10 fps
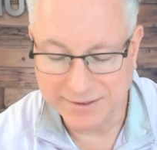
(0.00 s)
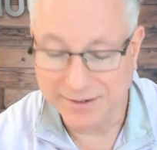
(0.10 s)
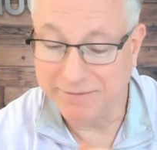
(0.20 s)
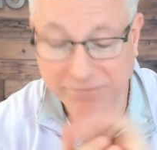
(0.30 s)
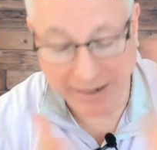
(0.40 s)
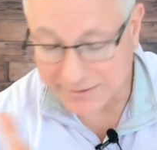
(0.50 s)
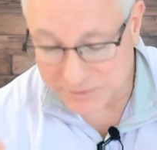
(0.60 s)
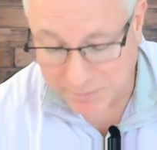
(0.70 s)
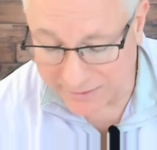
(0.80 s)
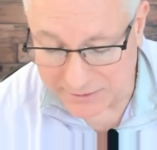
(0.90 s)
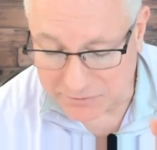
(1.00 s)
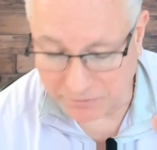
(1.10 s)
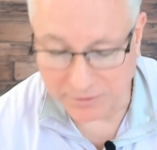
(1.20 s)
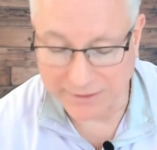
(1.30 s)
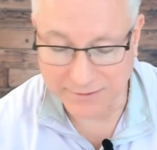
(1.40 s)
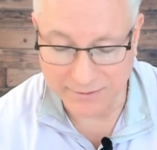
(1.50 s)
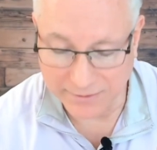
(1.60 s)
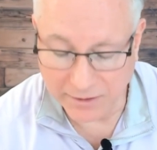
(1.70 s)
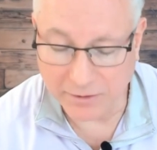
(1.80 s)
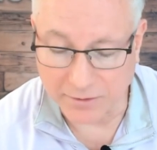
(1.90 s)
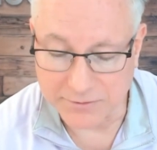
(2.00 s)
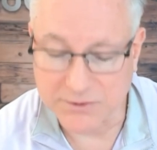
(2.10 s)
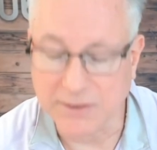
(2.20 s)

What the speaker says: in fact, it's been this for like years,